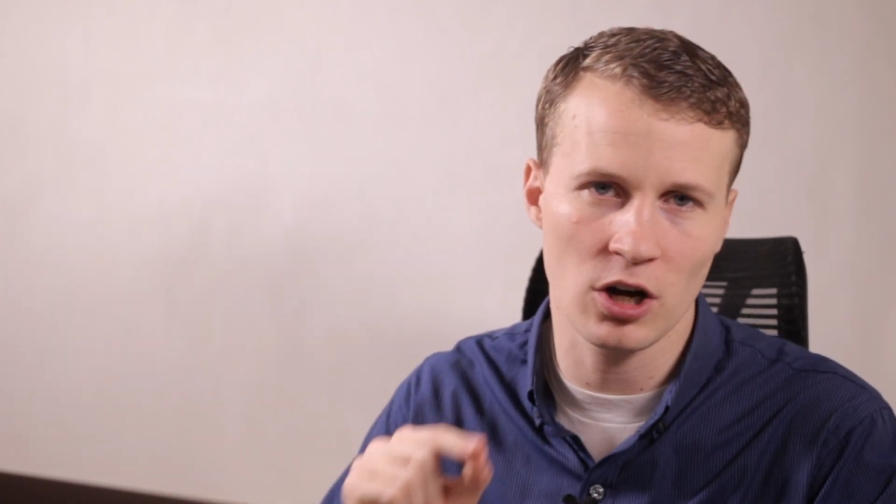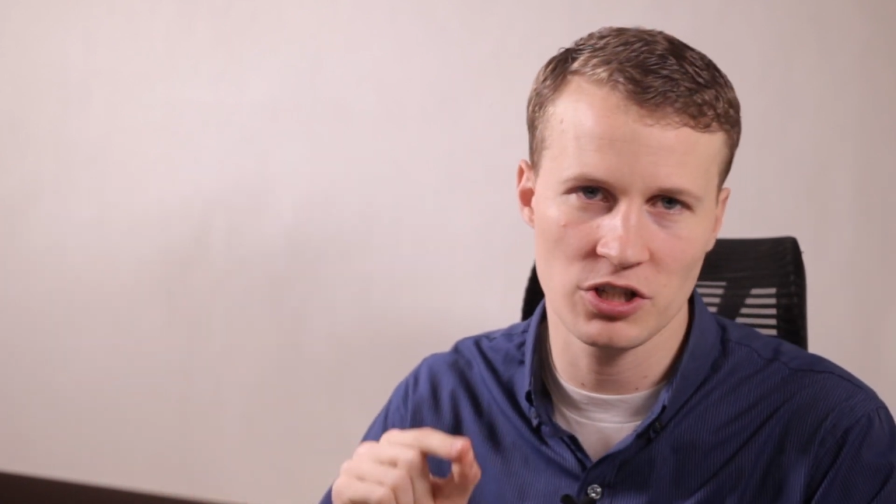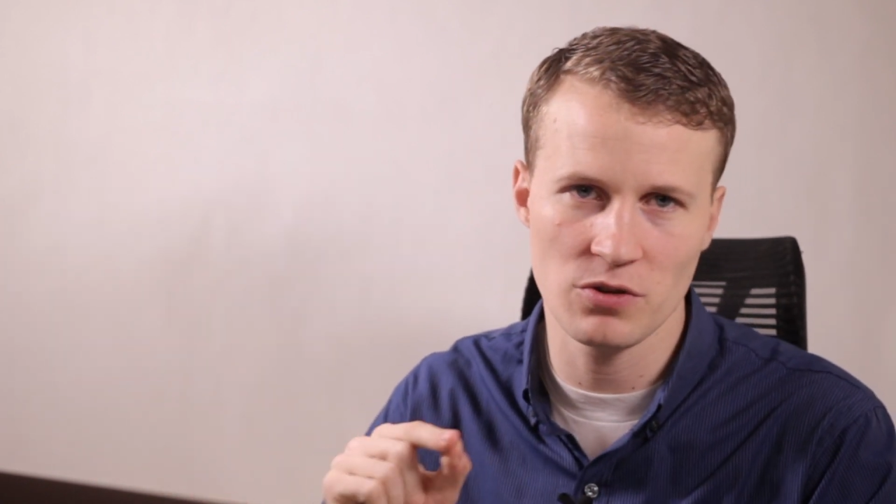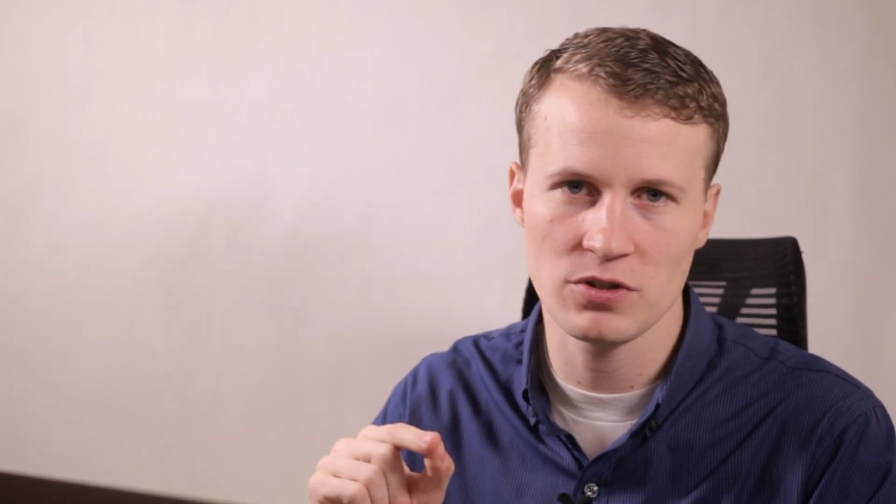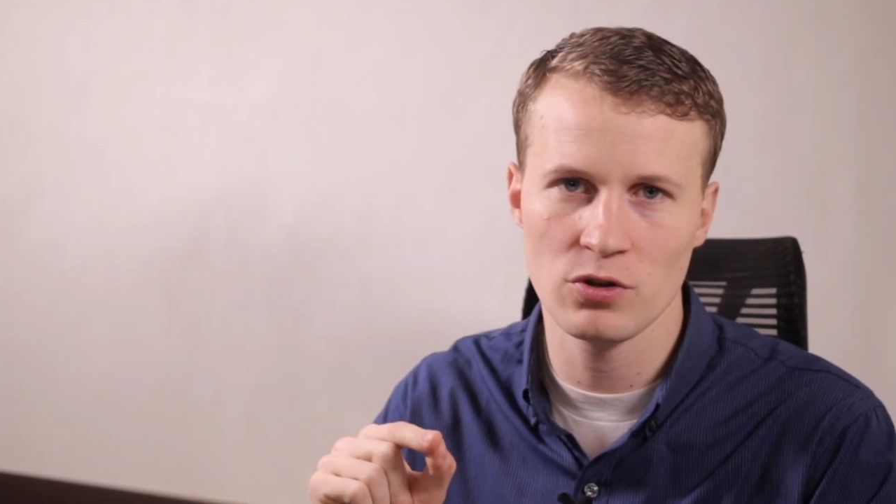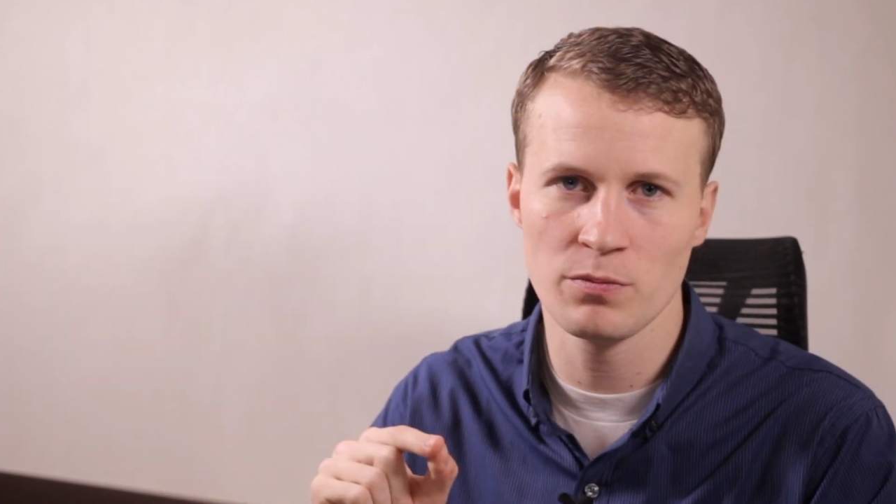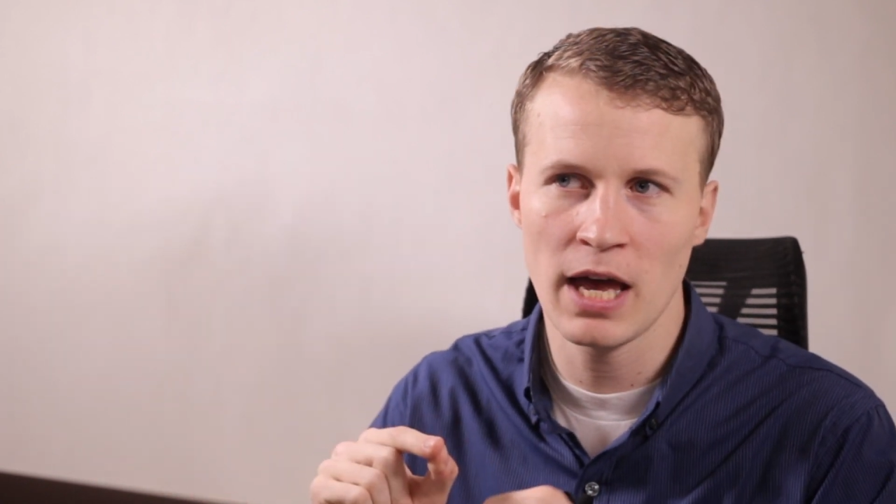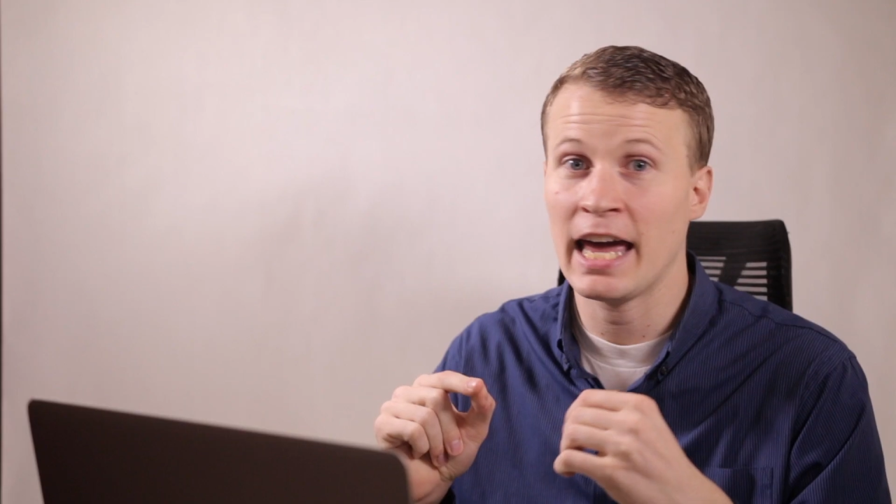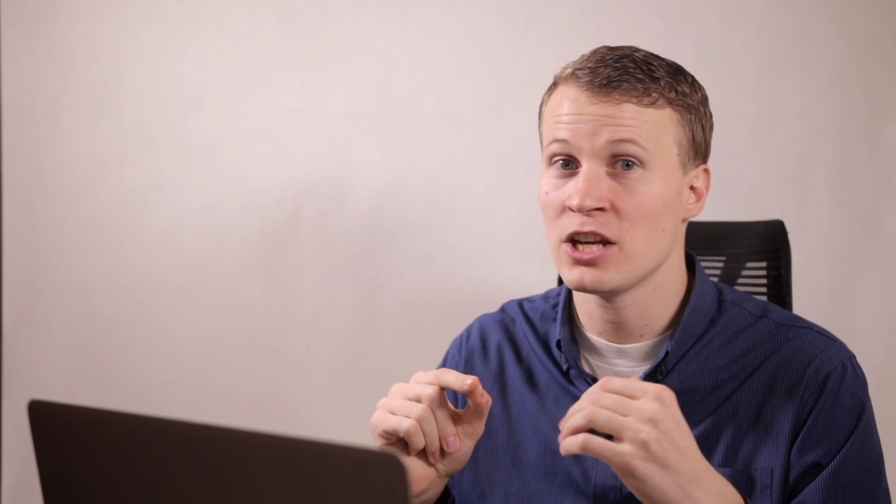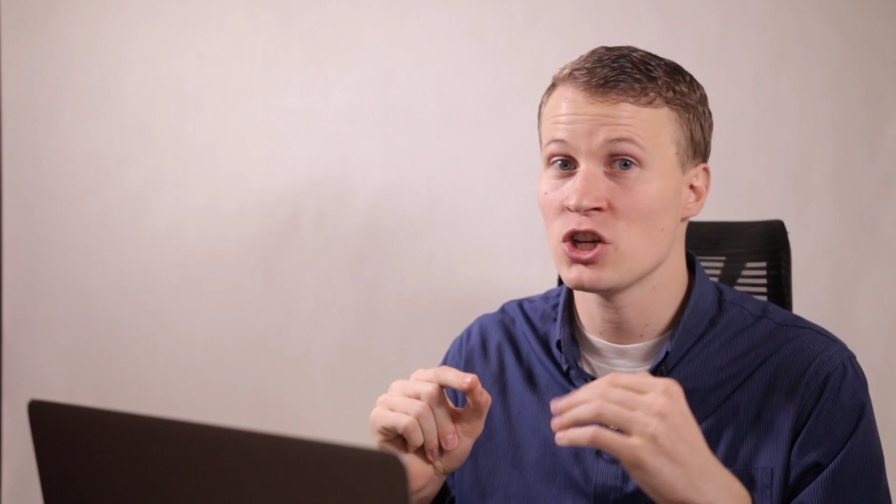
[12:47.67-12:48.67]
on YouTube
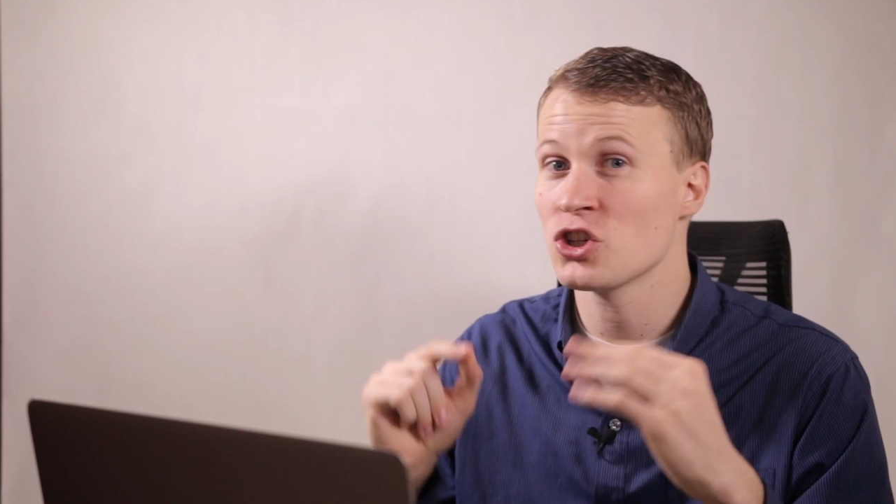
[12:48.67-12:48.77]
and